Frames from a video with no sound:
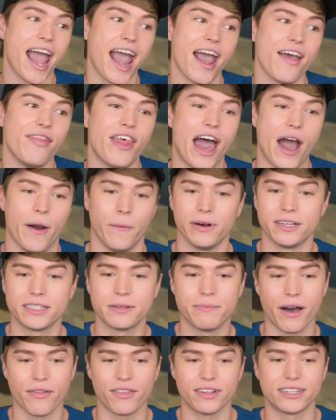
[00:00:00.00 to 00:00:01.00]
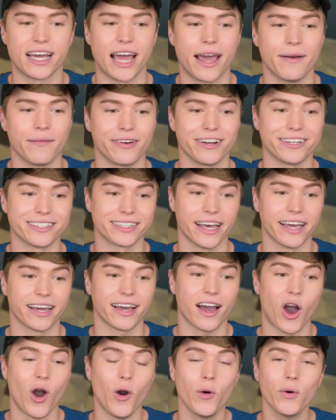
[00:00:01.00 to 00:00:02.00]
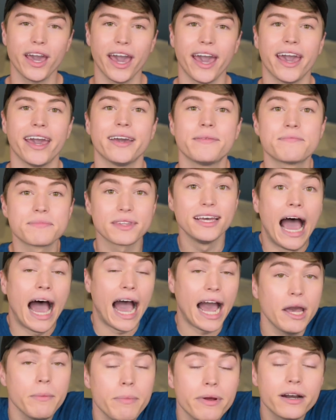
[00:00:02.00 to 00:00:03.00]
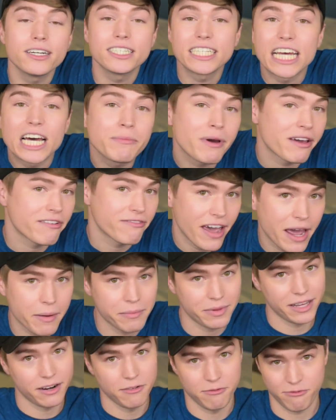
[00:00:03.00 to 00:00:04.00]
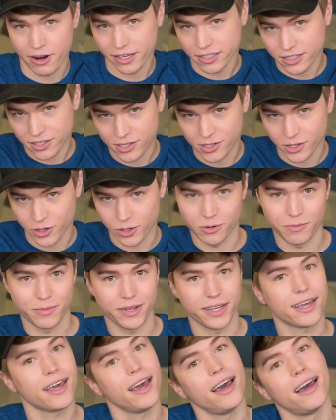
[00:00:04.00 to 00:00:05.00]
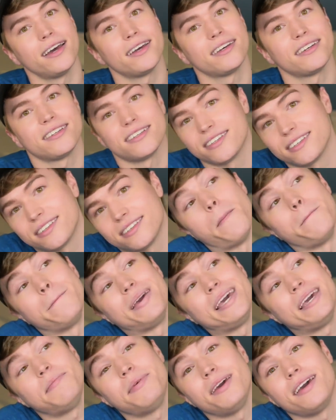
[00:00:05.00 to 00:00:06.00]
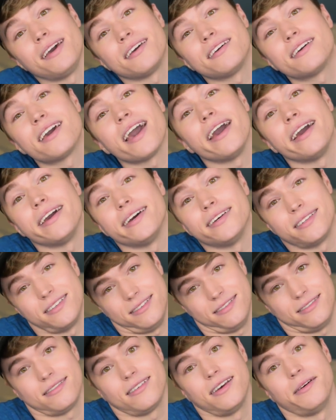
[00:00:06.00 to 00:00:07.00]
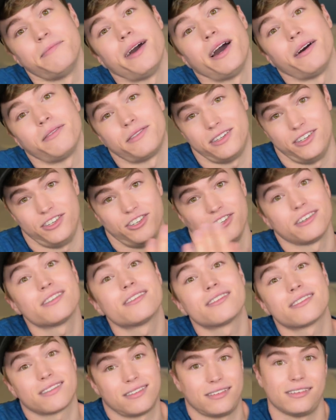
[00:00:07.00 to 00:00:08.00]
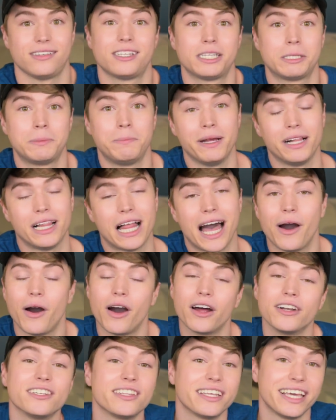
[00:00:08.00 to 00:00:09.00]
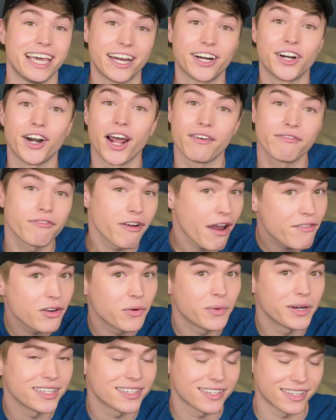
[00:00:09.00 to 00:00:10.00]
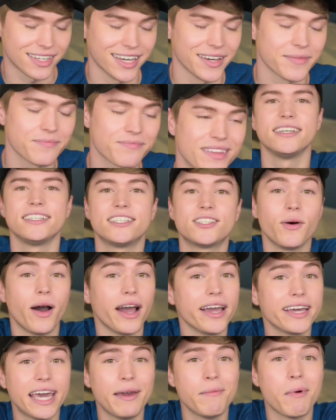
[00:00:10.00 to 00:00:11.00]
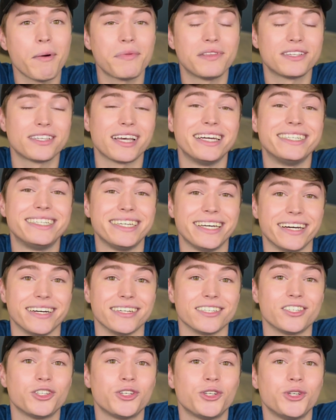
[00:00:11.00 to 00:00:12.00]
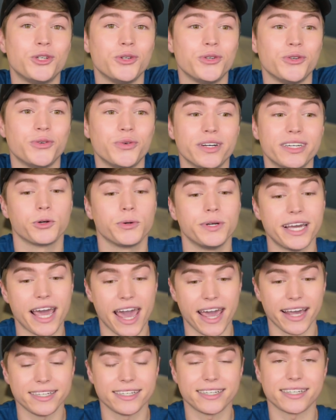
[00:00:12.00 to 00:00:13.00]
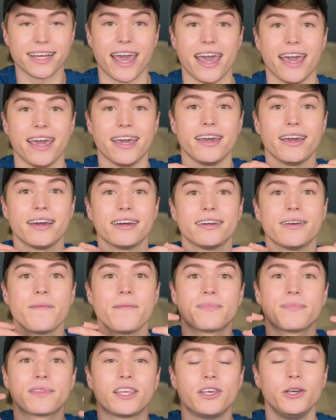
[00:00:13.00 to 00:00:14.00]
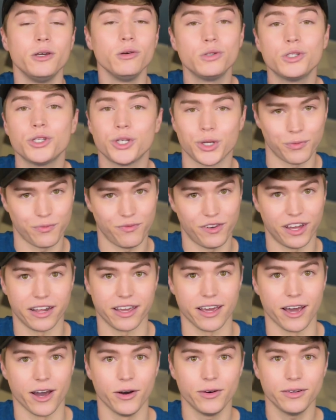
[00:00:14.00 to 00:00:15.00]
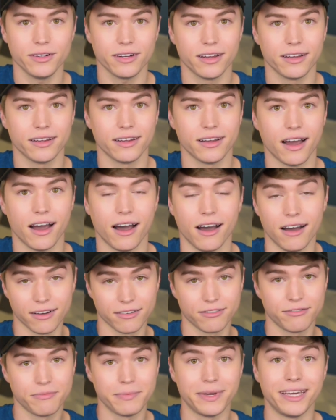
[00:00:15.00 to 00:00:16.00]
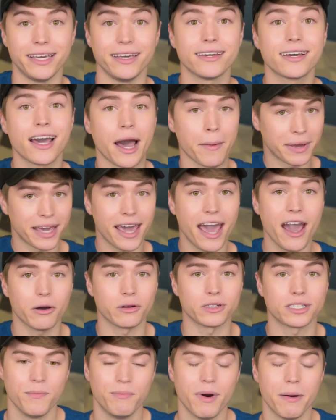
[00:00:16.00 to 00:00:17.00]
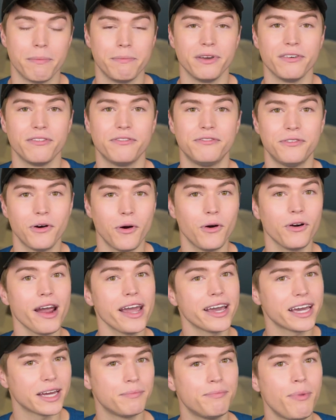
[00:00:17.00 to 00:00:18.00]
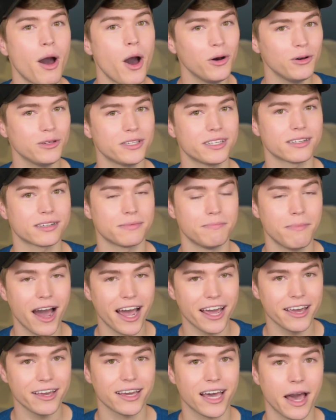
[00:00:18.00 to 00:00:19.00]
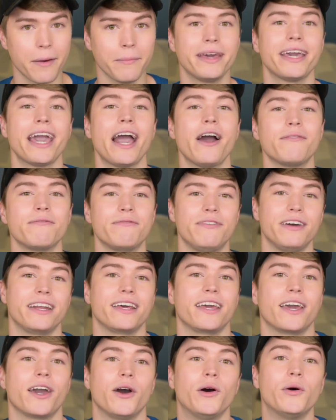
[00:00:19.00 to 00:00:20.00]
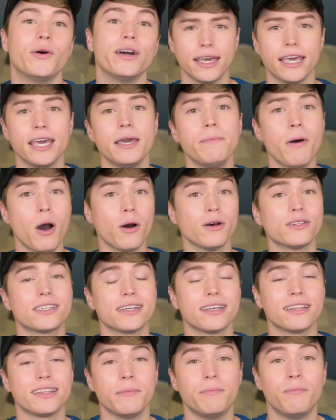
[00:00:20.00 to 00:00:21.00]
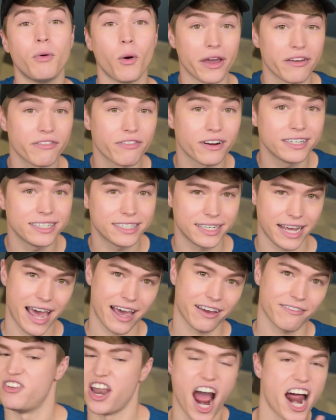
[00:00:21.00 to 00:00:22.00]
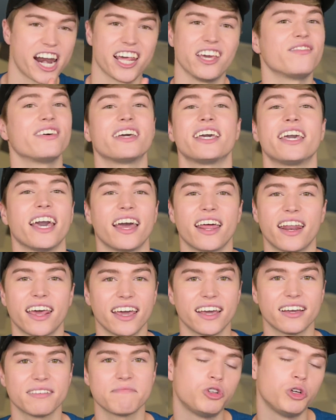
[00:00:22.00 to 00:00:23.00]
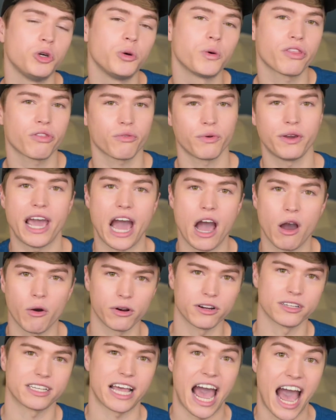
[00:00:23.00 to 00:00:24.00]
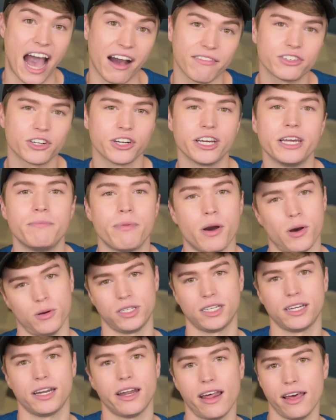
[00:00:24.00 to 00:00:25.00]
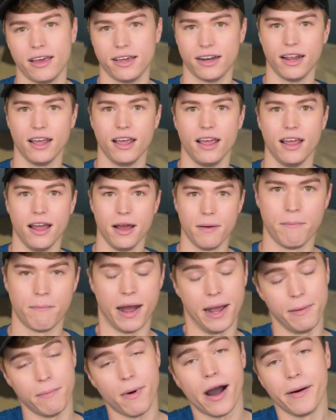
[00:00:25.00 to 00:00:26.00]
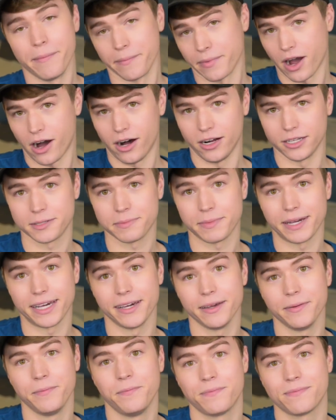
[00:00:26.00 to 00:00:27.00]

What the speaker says: And that was about the time where I was like, okay, I better tell my family and friends soon because me being gay is about to just spill out onto the internet for everyone to see. So I came up with this idea to create a YouTube video of me coming out. But before I could post my coming out video, he posted the boyfriend tag. Not even kidding. 2 or 3 hours after he posted it, my mom called me.